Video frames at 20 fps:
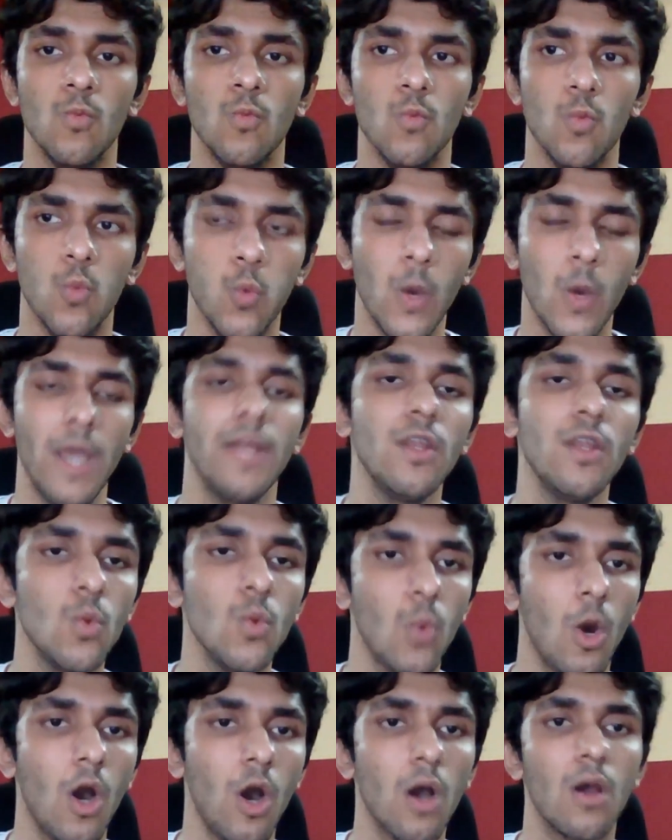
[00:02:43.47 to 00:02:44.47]
when you
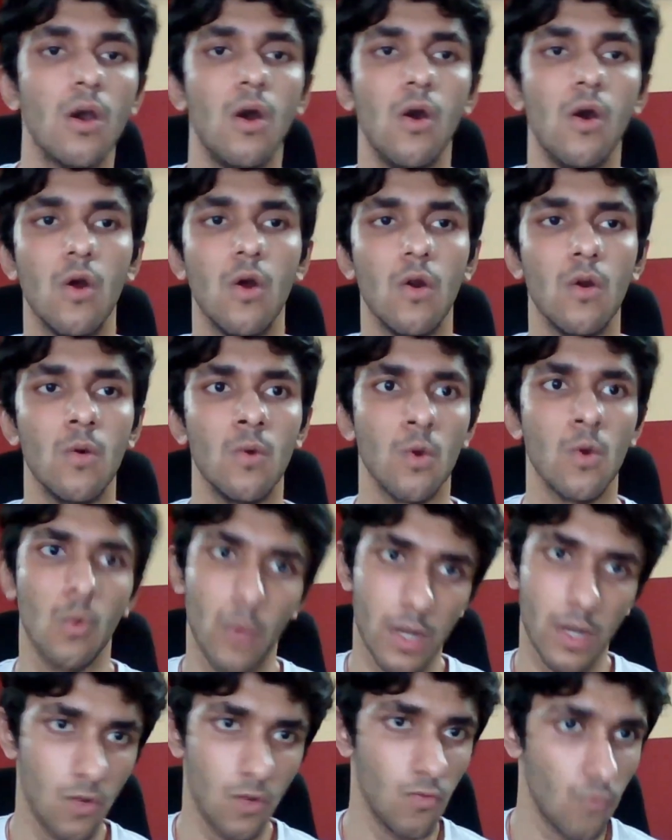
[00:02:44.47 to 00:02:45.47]
walk or when
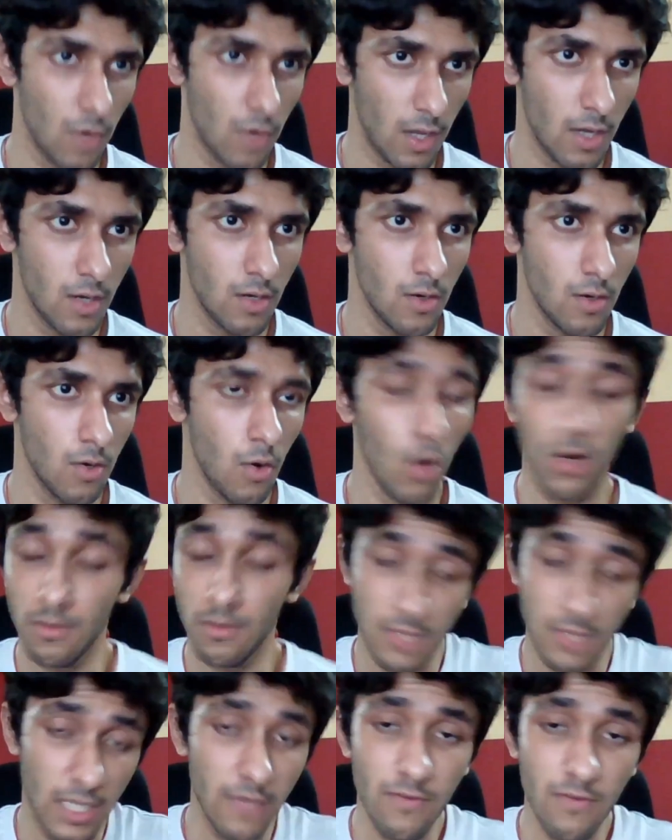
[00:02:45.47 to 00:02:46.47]
you run, or
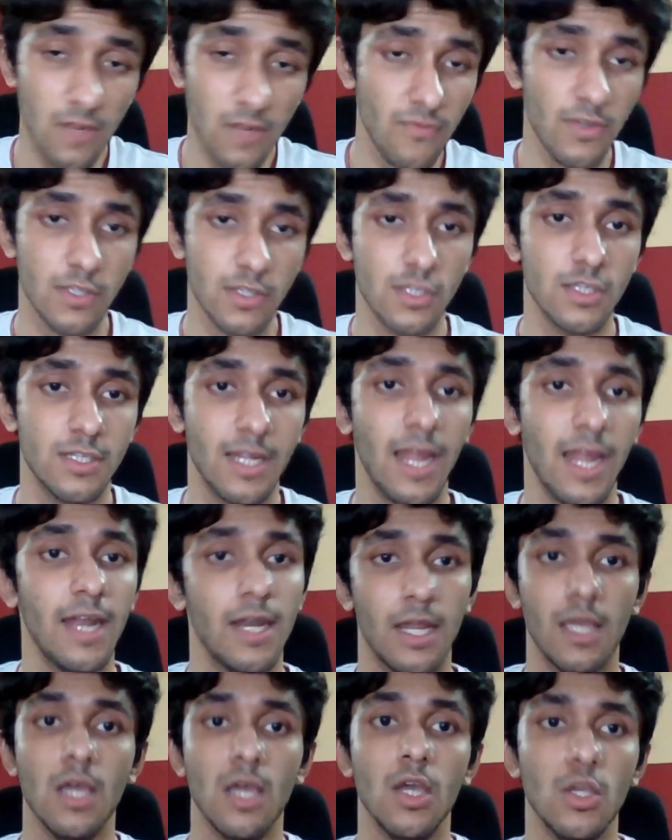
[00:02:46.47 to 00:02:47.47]
even if you're just standing,
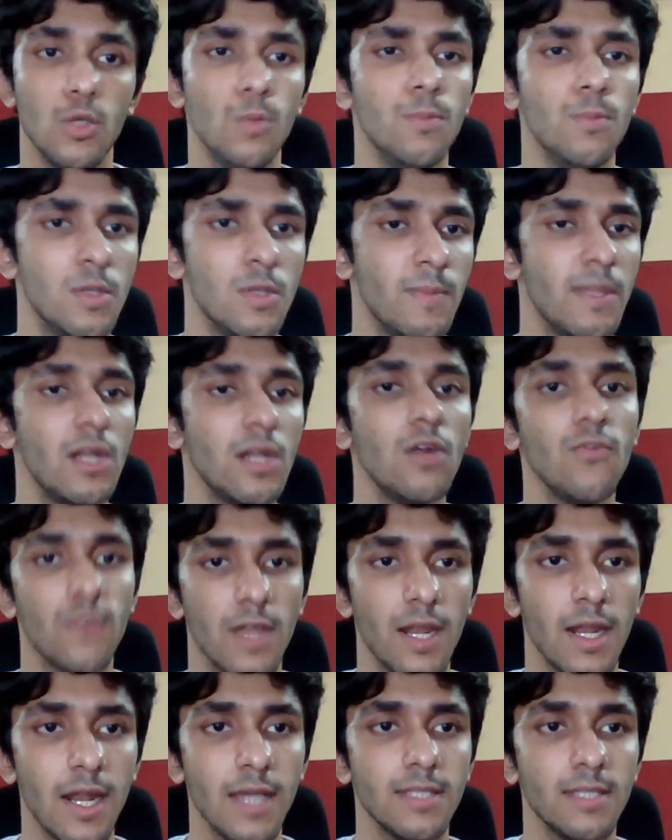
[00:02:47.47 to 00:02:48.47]
you may not
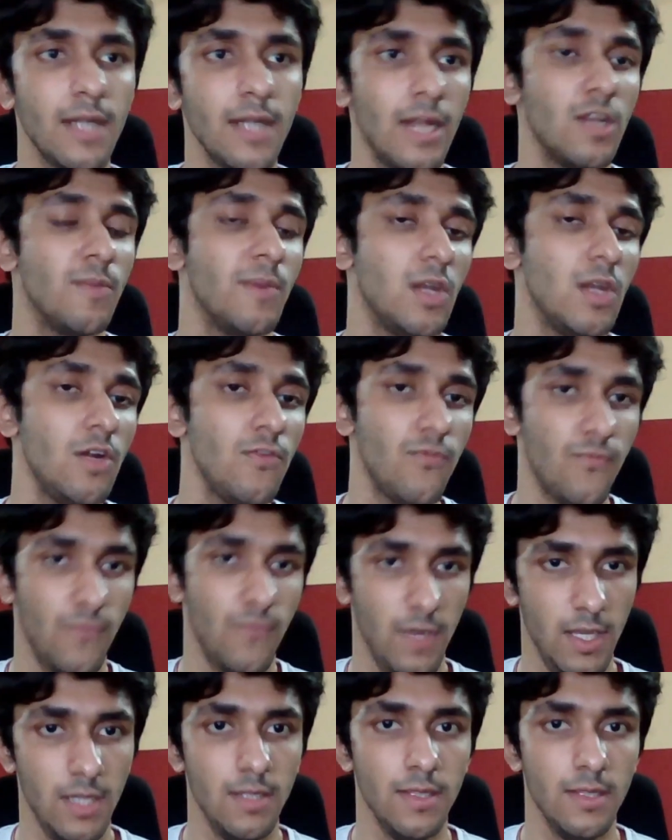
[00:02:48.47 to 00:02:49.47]
realize it and you may not
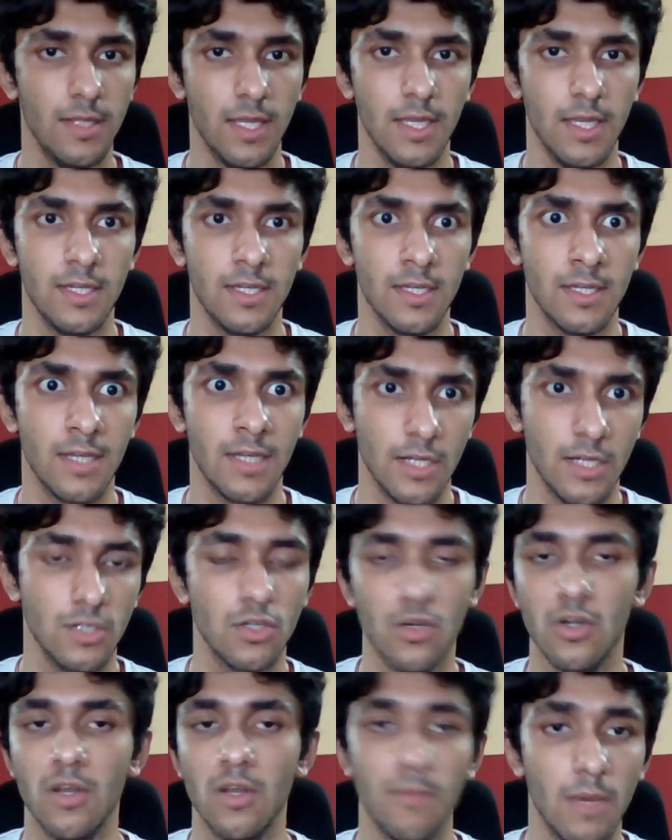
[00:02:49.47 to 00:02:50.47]
feel the tension on
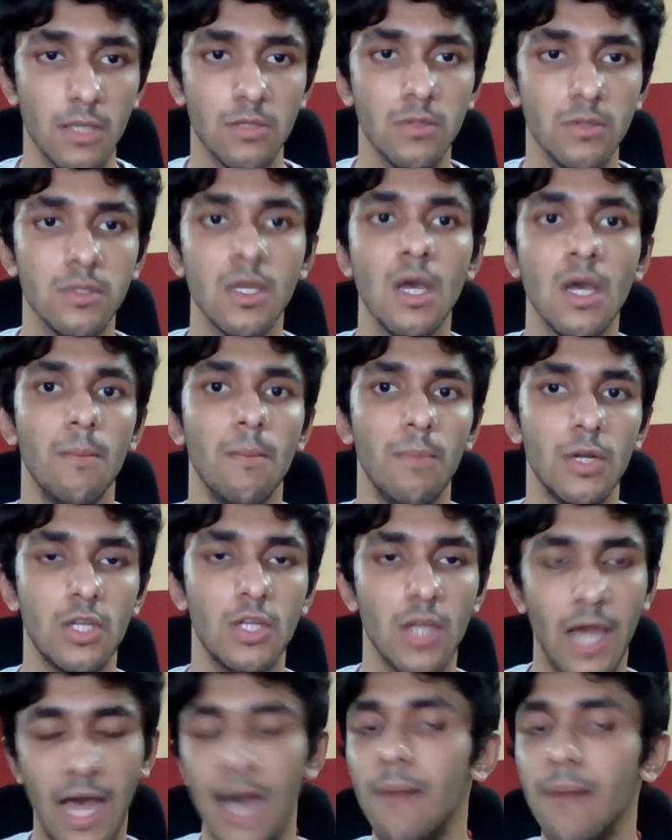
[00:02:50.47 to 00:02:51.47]
your muscles, but your
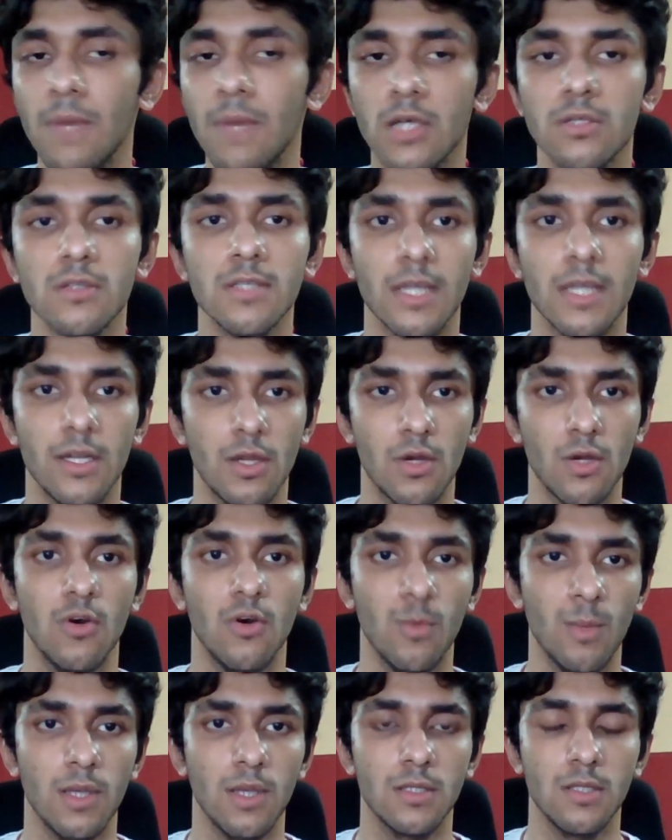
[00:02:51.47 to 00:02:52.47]
ab muscles and your core
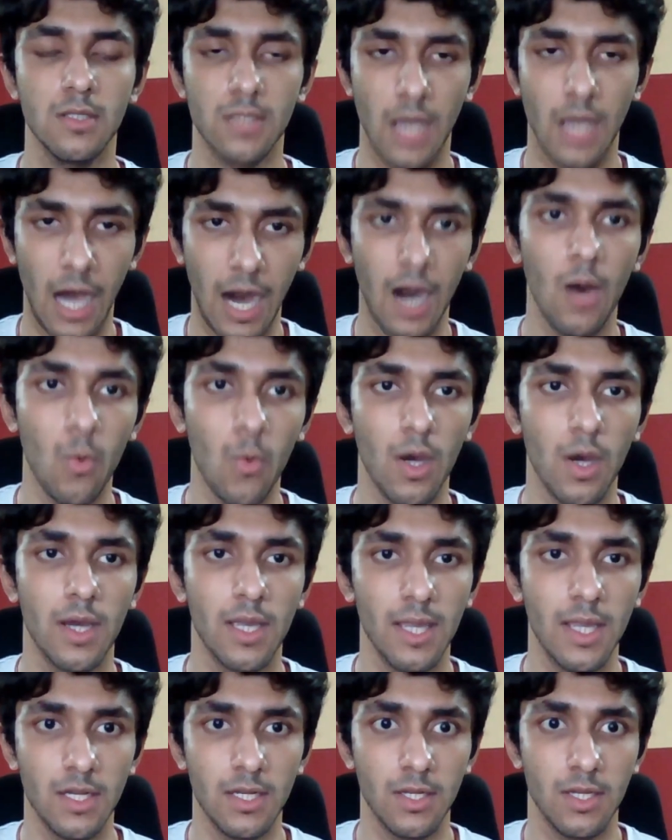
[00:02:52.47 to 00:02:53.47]
muscles are
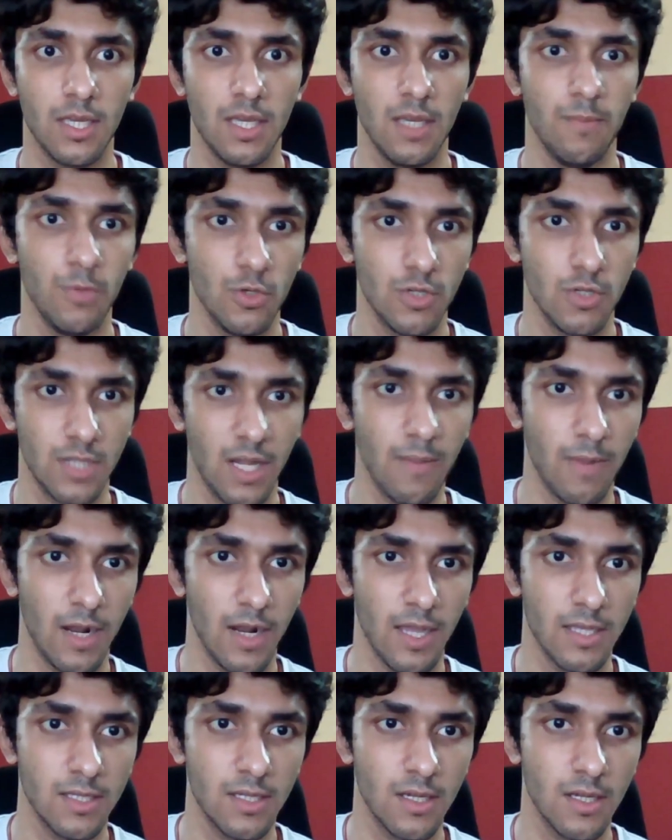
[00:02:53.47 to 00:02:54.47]
working to keep you stabilized.